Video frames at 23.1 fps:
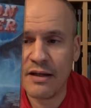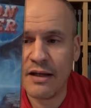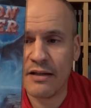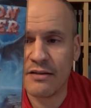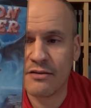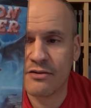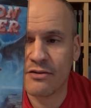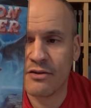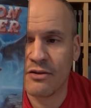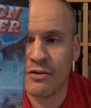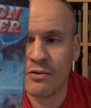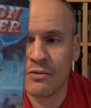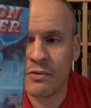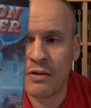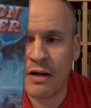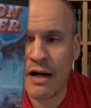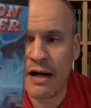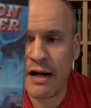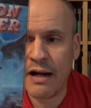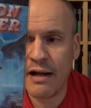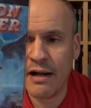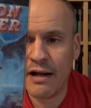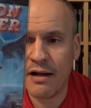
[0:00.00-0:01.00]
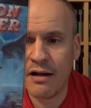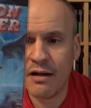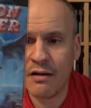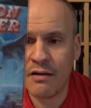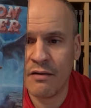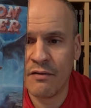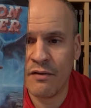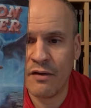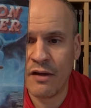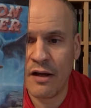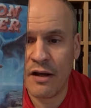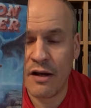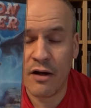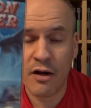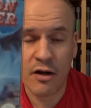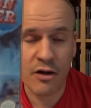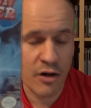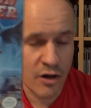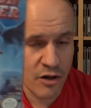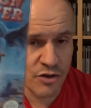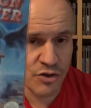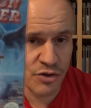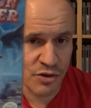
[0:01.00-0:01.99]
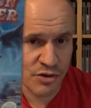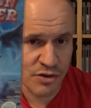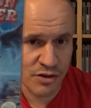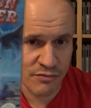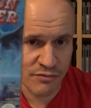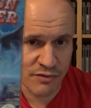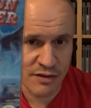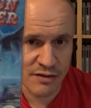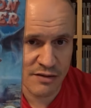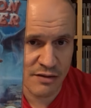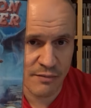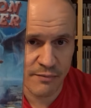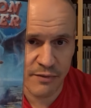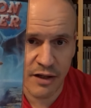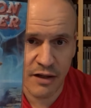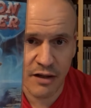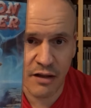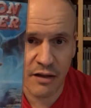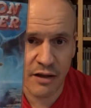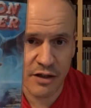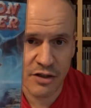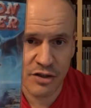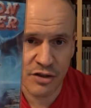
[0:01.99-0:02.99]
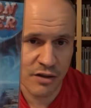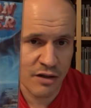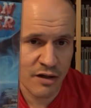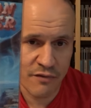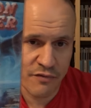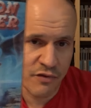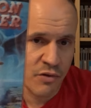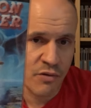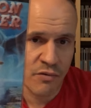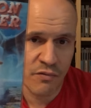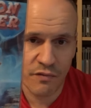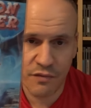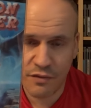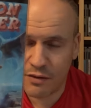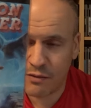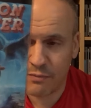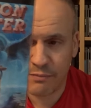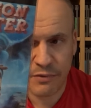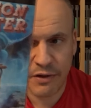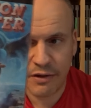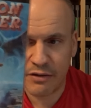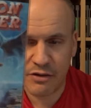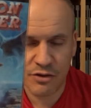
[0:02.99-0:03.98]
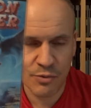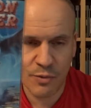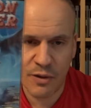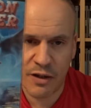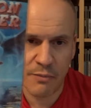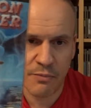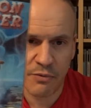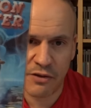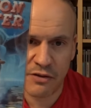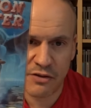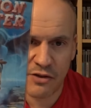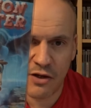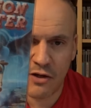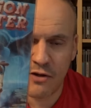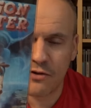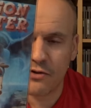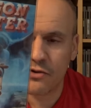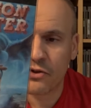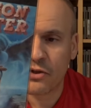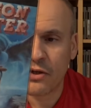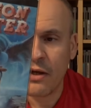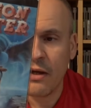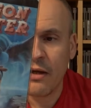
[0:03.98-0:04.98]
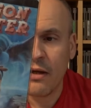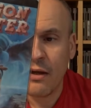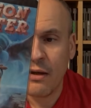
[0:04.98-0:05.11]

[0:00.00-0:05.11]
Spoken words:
And so I had a cartridge of this in my collection that I've owned for probably 20 plus years,